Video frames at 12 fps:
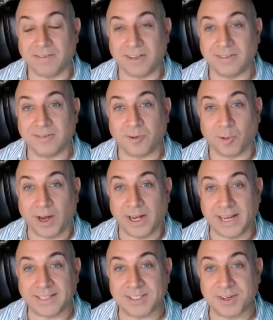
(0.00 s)
I love it.
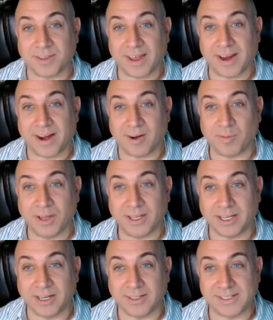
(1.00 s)
Great answer there.
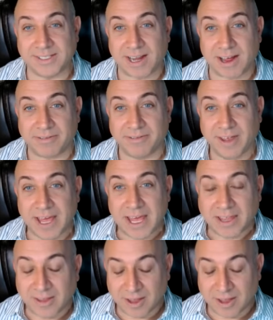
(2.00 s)
Really good stuff.